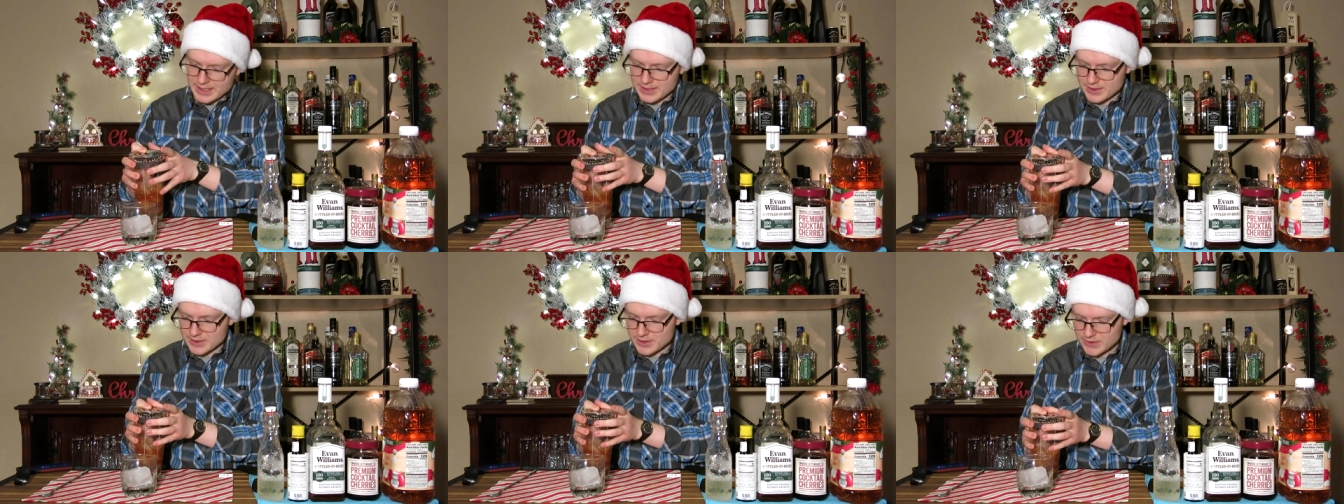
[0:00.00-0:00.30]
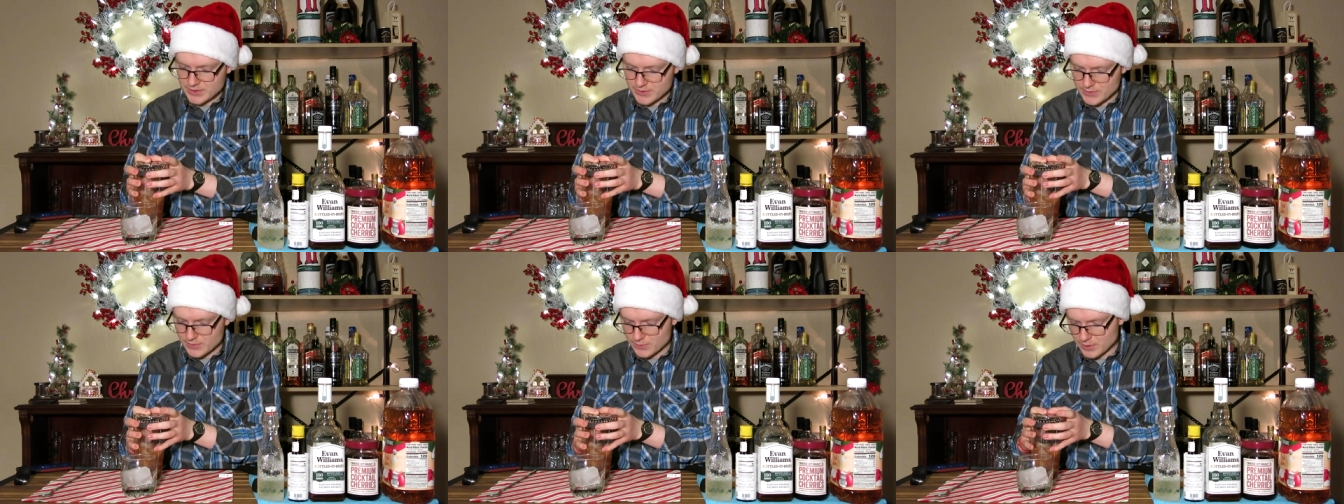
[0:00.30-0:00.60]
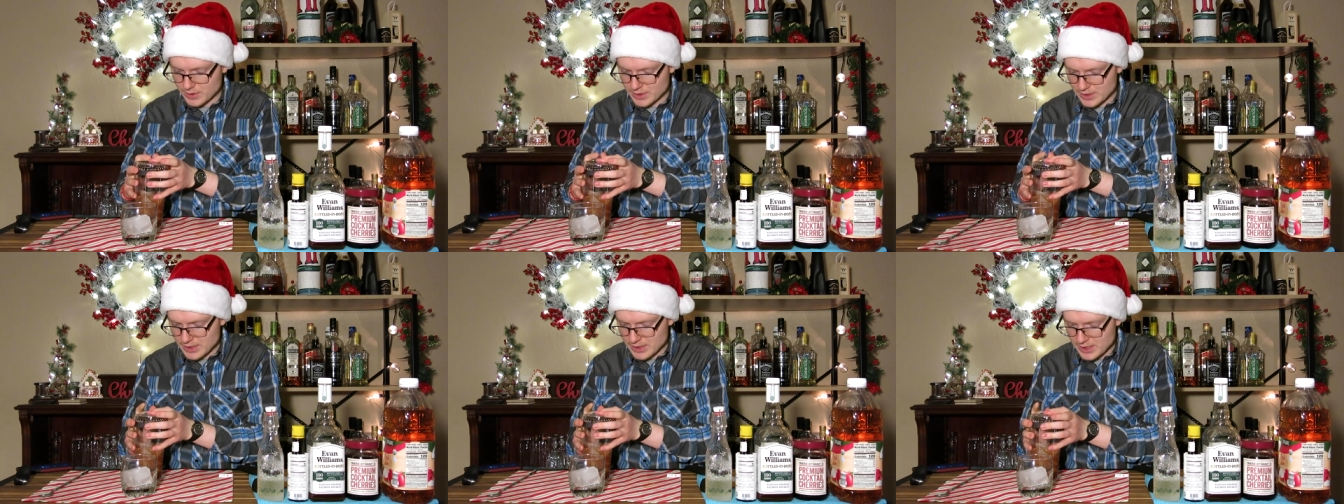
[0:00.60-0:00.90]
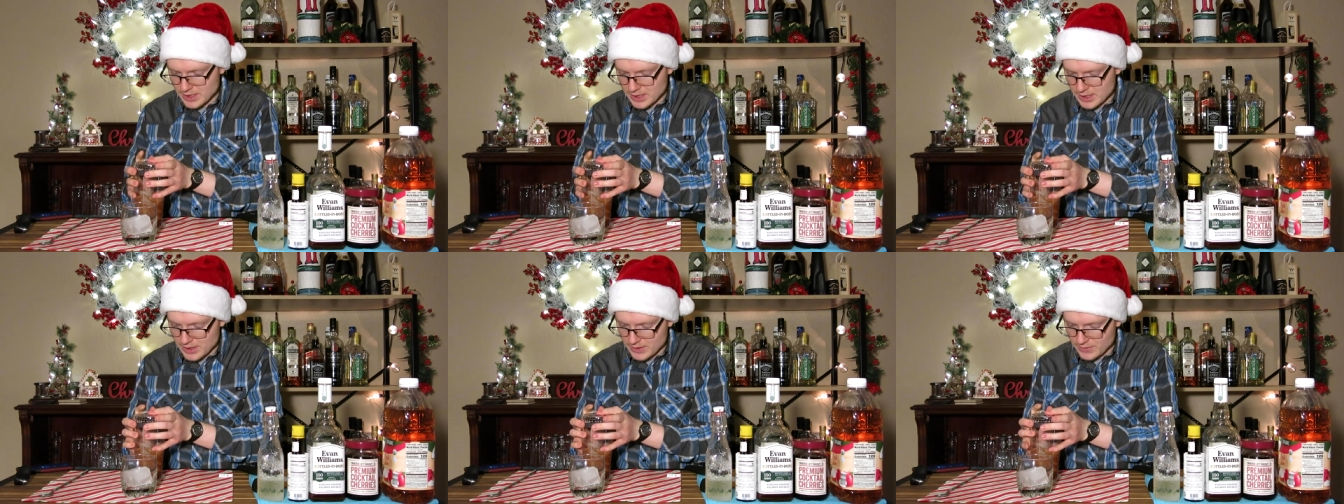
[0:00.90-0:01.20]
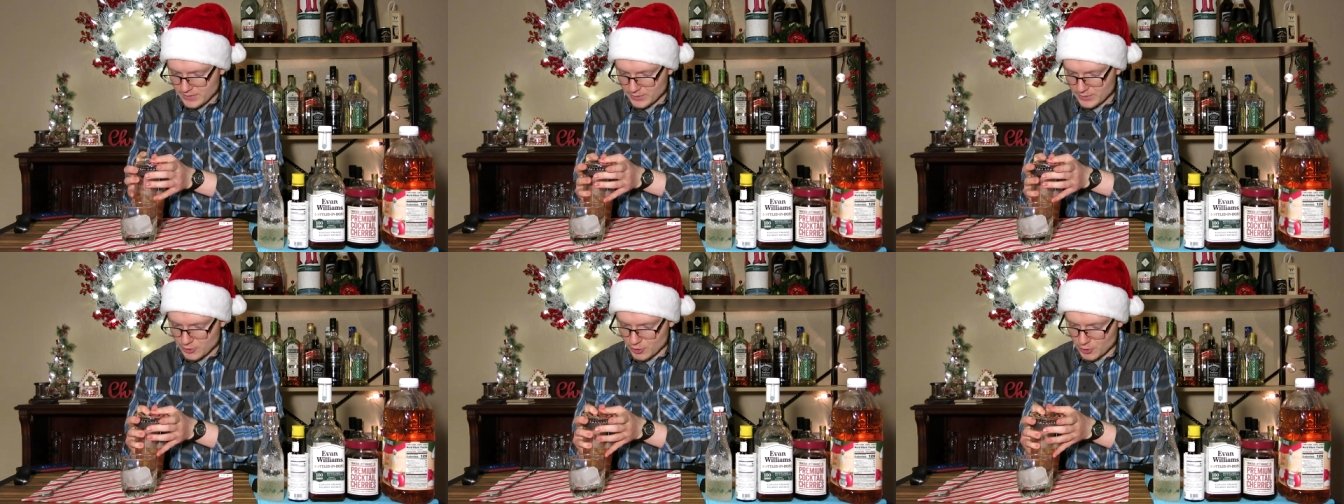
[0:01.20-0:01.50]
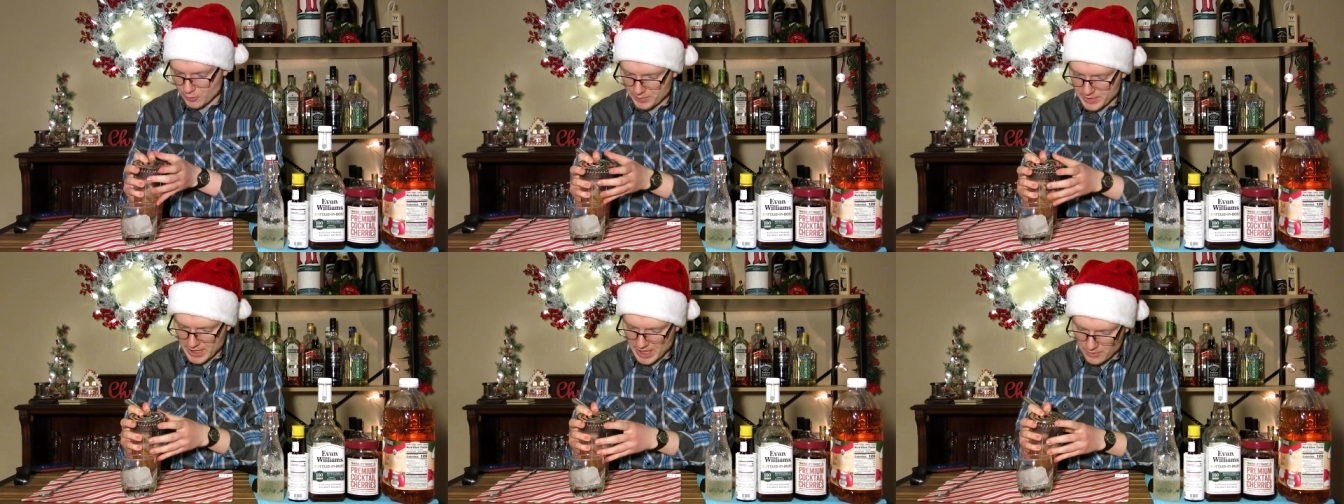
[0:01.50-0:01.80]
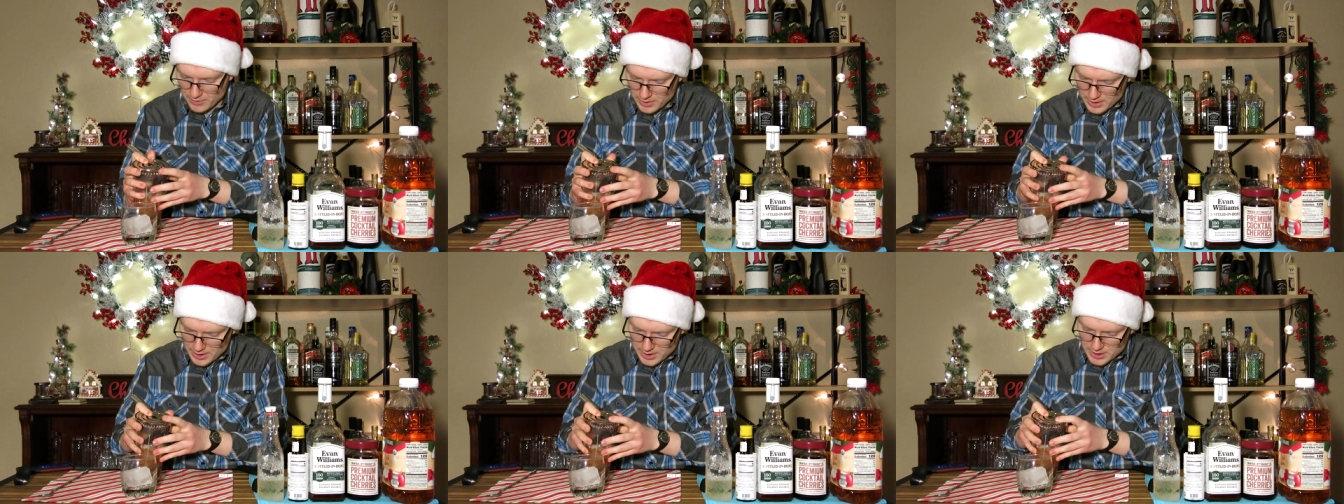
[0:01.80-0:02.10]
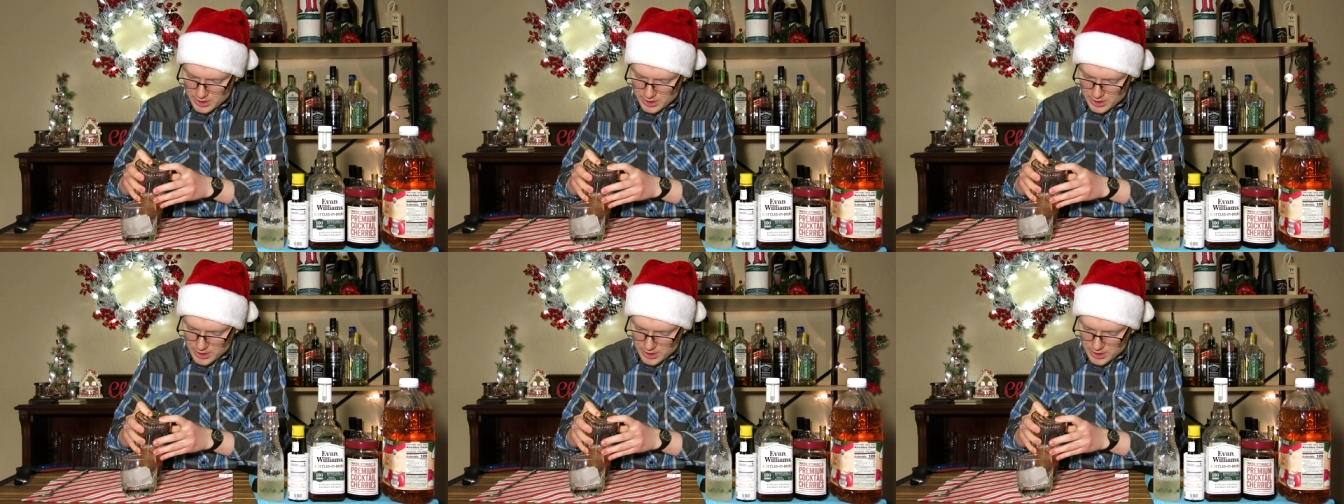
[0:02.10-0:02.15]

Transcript: into the coupe. Now,